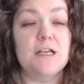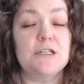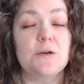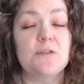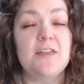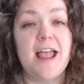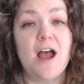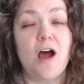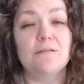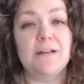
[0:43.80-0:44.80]
So they
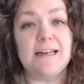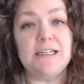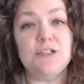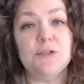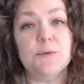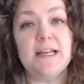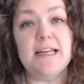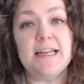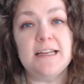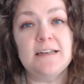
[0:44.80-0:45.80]
are ready to
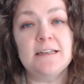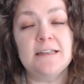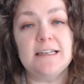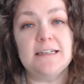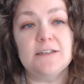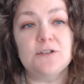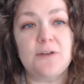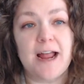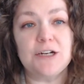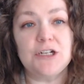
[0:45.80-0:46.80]
end the
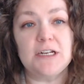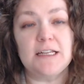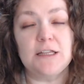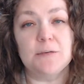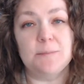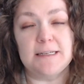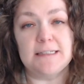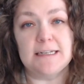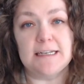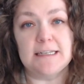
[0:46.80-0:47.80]
distraction in their
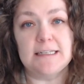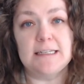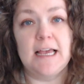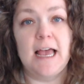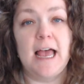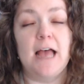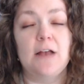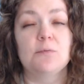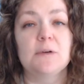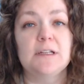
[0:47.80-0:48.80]
business and
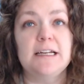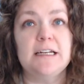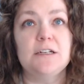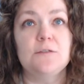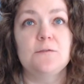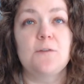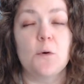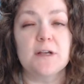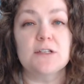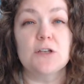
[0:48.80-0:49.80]
really
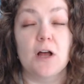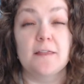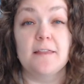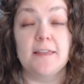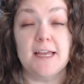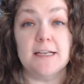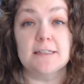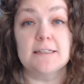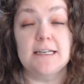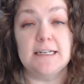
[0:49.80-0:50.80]
focus on the
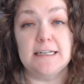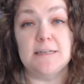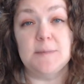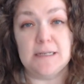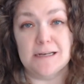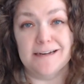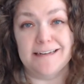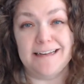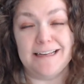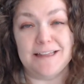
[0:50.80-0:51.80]
things that need to be
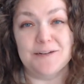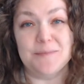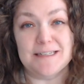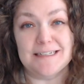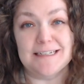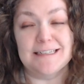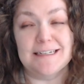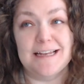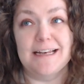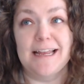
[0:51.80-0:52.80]
done in their business
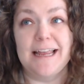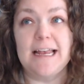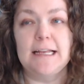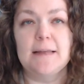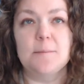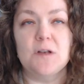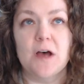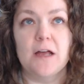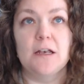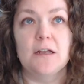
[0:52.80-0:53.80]
and getting them
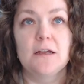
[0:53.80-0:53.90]
done